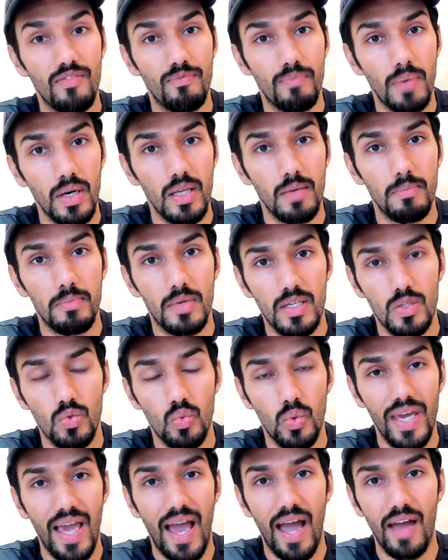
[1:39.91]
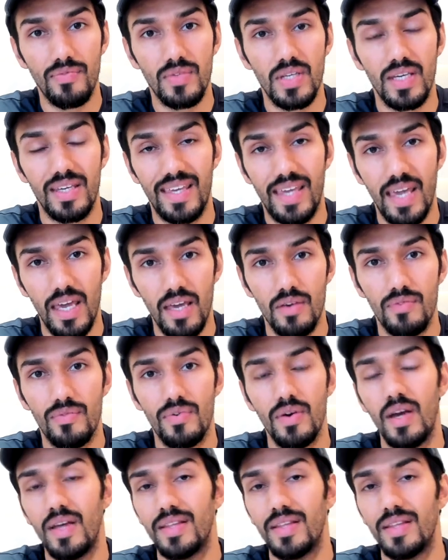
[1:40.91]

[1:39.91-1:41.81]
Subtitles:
money because we have to give